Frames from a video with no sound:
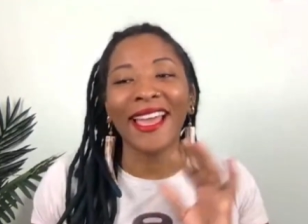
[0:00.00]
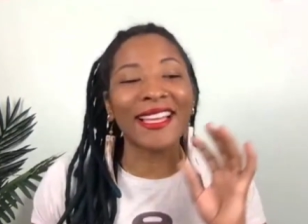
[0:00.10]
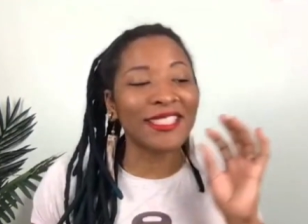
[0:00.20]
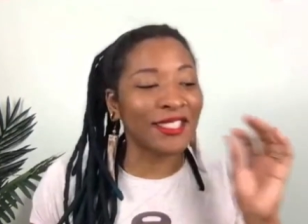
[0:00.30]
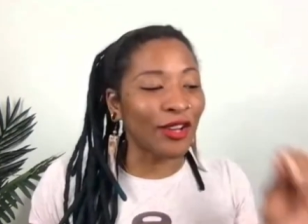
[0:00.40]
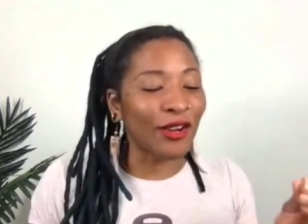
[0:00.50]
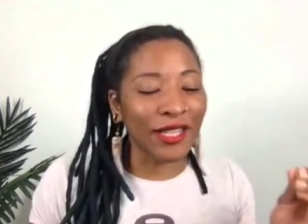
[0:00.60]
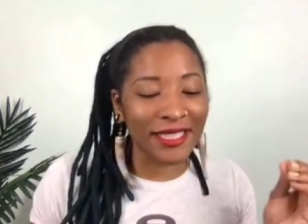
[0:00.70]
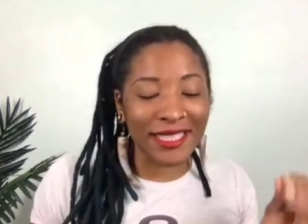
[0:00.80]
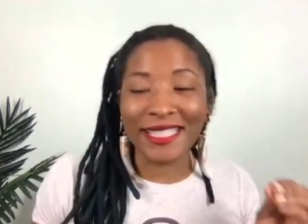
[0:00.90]
as
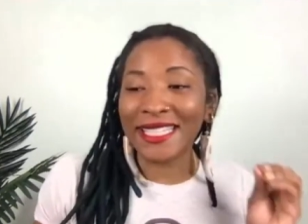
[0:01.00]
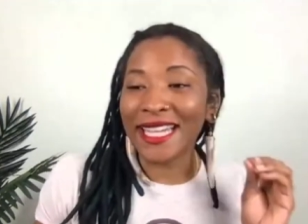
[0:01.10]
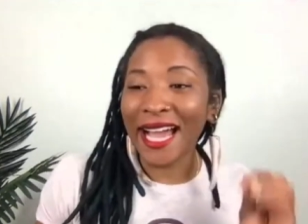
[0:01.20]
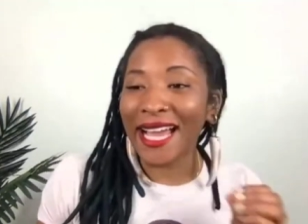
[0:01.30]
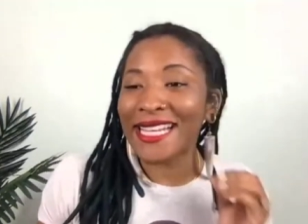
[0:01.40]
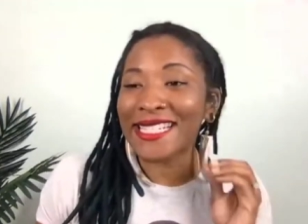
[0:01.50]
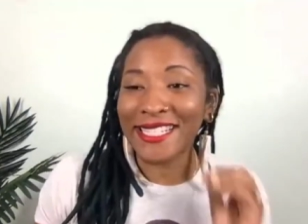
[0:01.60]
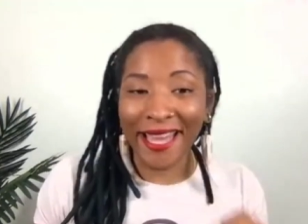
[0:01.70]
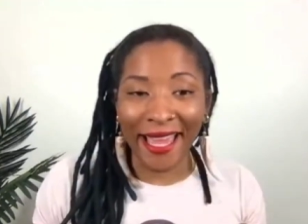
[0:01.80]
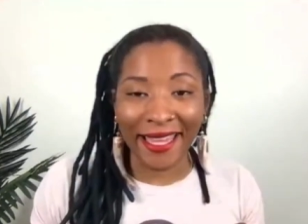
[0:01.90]
long as it's not
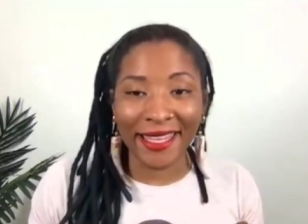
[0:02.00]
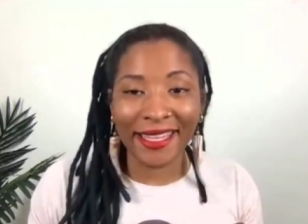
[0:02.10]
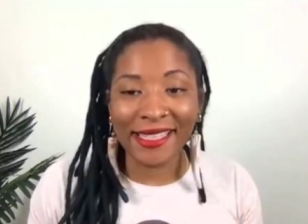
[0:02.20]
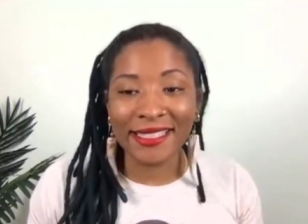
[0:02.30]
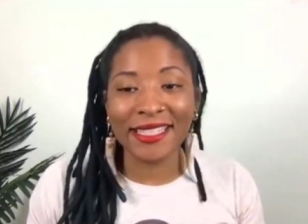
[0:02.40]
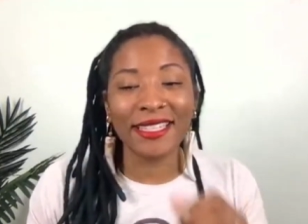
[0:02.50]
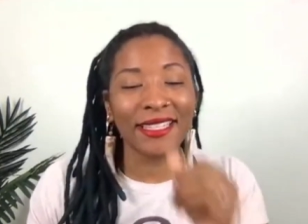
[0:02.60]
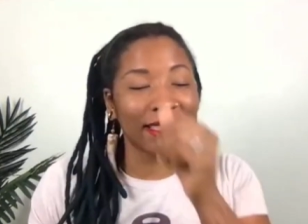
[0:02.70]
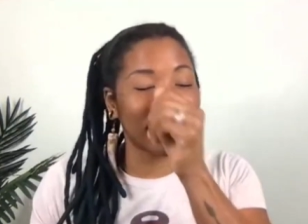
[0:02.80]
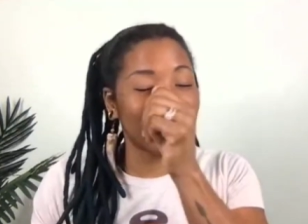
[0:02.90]
jagged,
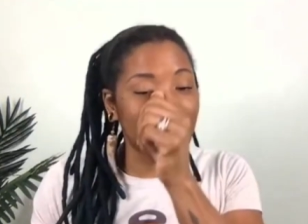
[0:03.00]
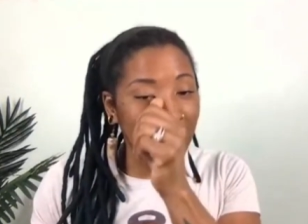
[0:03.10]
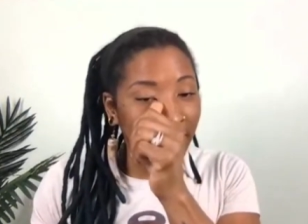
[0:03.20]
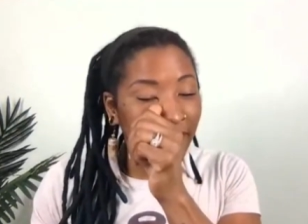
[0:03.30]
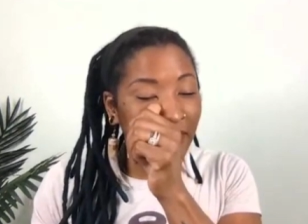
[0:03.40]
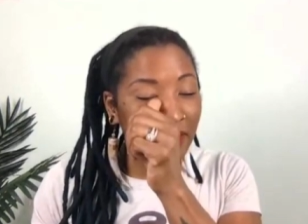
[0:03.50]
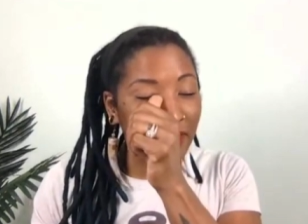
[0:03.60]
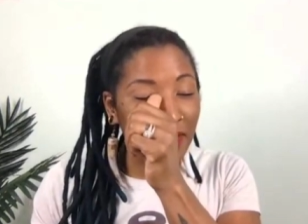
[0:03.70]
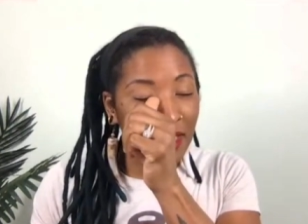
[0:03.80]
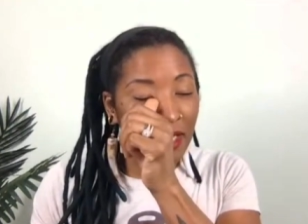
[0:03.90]

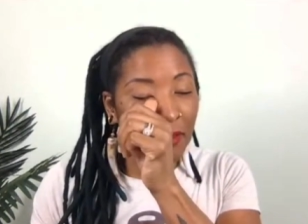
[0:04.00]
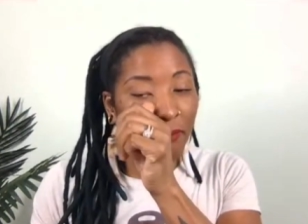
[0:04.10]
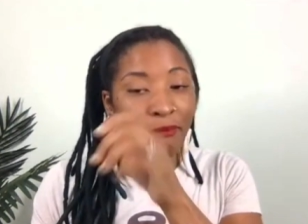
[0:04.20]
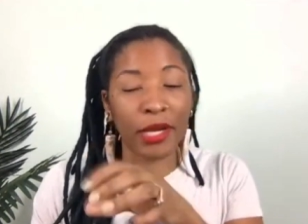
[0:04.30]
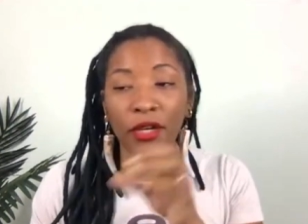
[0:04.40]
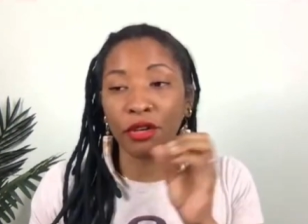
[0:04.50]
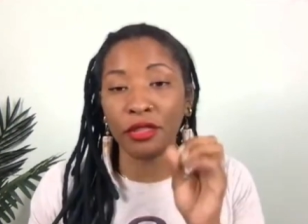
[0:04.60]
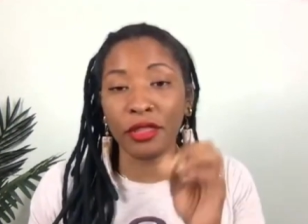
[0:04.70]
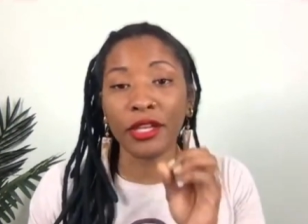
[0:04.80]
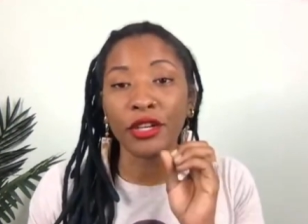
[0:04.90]
definitely
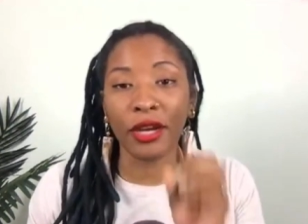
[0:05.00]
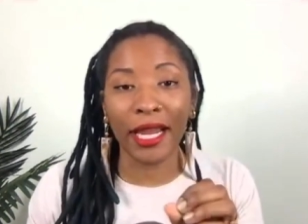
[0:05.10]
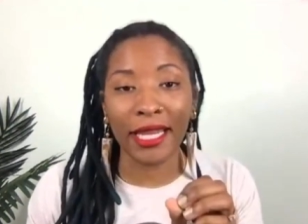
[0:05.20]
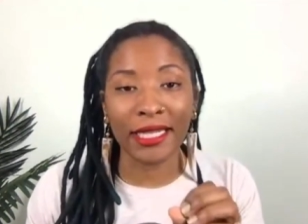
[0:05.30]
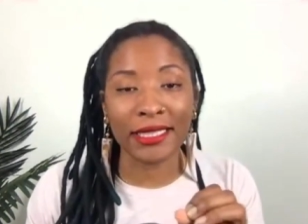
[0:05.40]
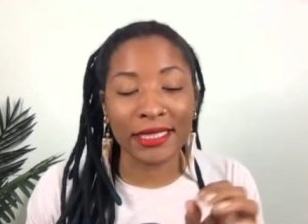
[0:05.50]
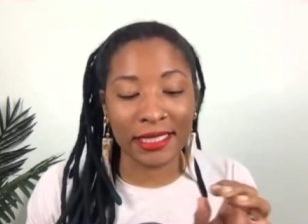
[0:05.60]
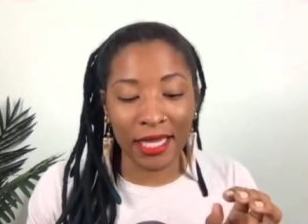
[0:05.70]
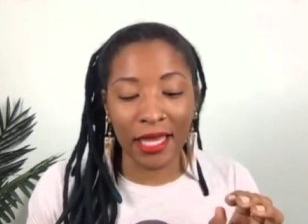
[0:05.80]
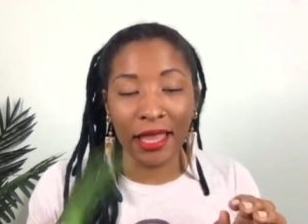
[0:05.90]
better than your
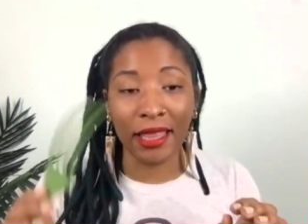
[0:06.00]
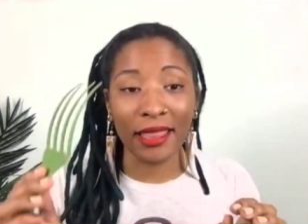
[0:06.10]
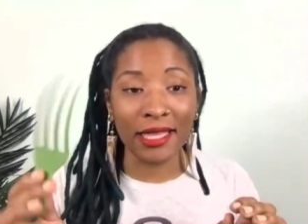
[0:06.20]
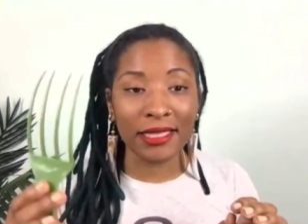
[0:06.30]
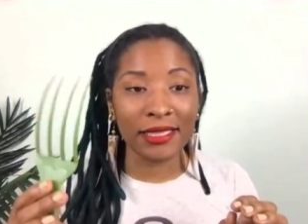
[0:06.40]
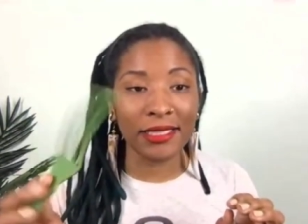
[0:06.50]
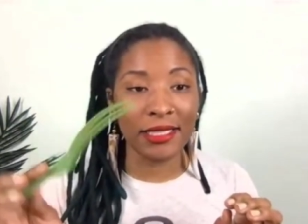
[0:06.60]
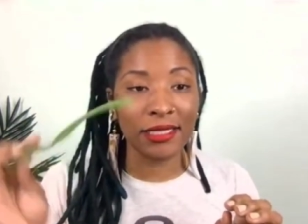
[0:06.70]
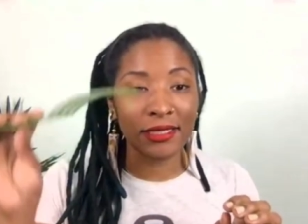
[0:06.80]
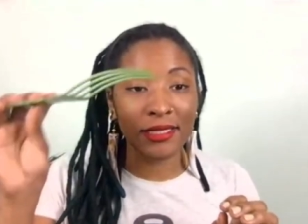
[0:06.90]
hands. This
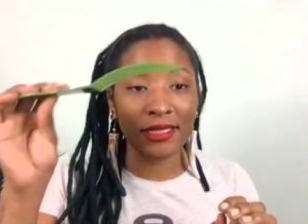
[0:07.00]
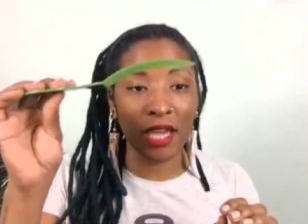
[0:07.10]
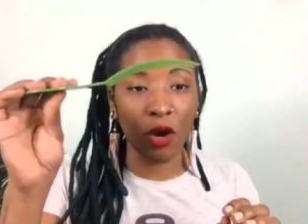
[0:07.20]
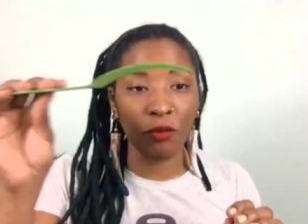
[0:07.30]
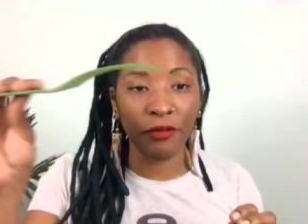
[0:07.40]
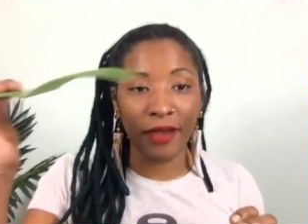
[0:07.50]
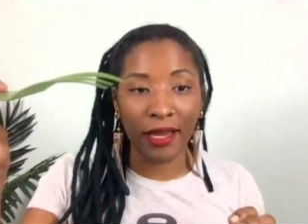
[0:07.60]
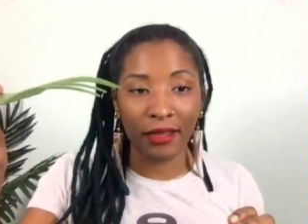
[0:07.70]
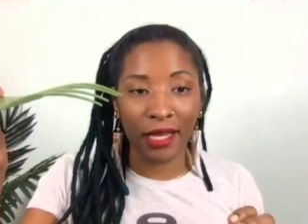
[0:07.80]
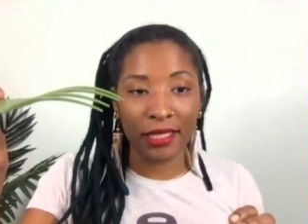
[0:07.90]
is a scalp
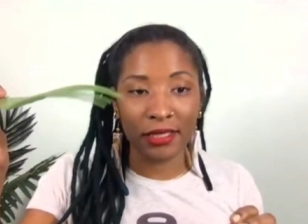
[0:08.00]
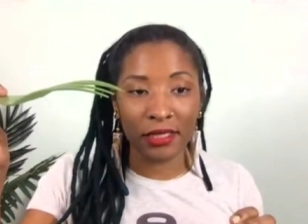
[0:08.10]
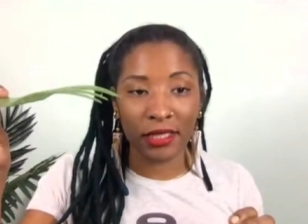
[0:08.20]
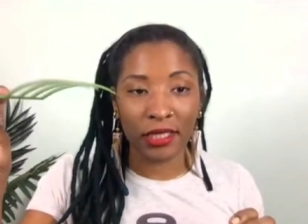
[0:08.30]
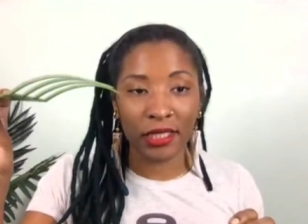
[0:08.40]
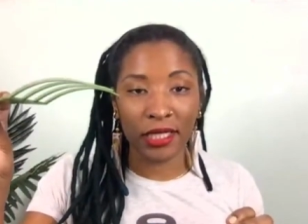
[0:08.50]
revitalizer,